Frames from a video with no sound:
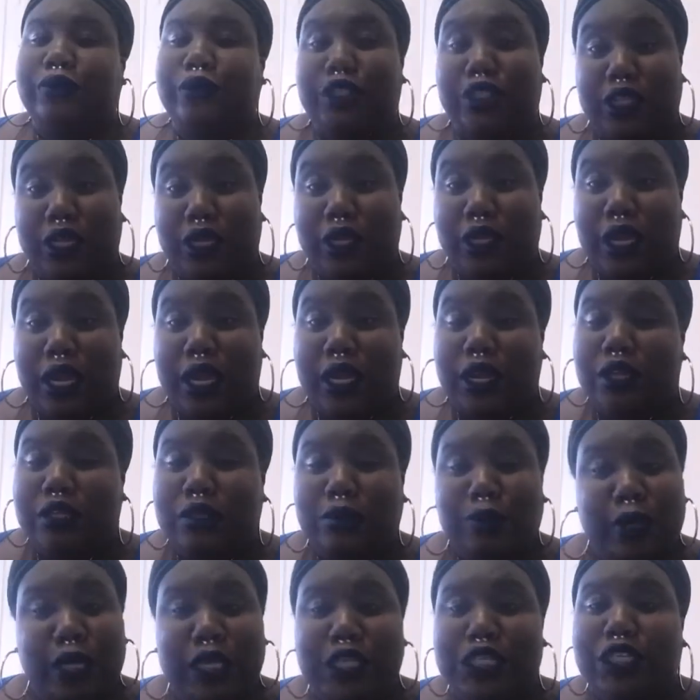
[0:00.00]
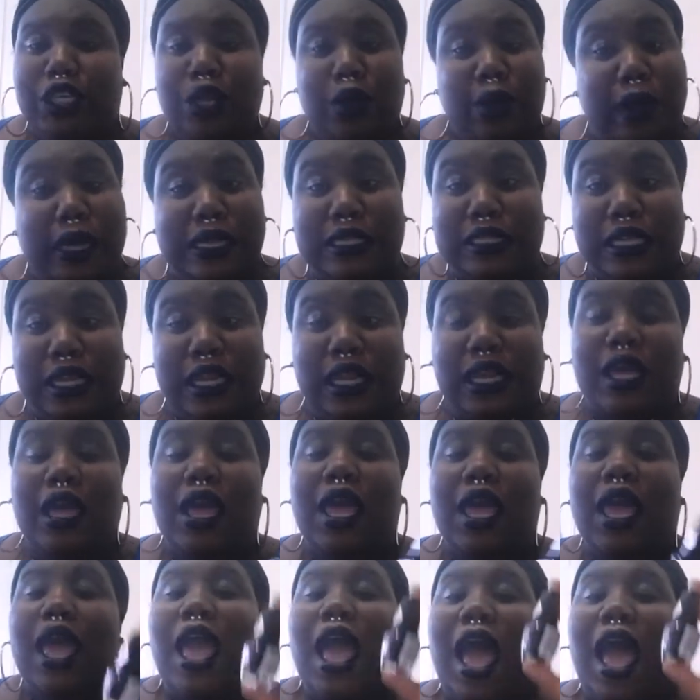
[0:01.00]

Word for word: Gel liners, bitch. No, I didn't.